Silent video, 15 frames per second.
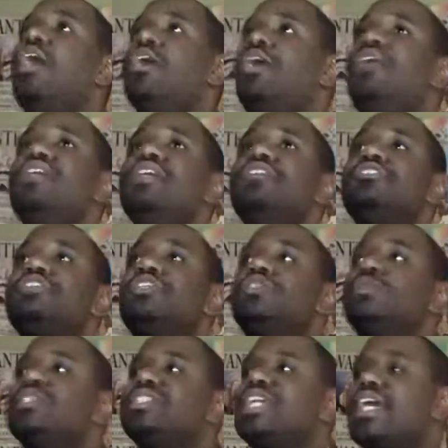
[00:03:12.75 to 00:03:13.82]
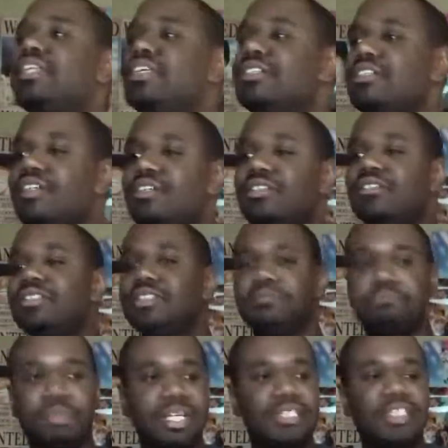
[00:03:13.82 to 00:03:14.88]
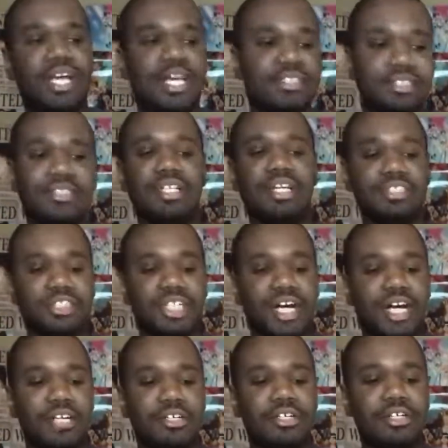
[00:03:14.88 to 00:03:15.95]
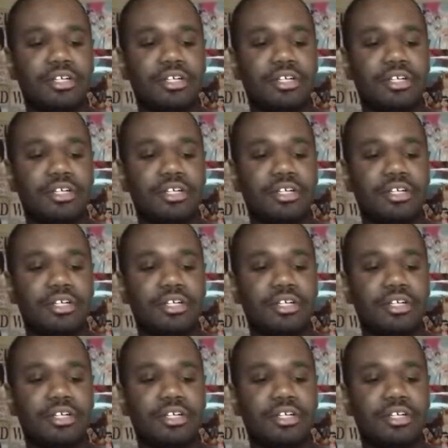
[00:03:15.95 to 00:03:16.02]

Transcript: All they showed was that the girl, this bitch ass slut-chan,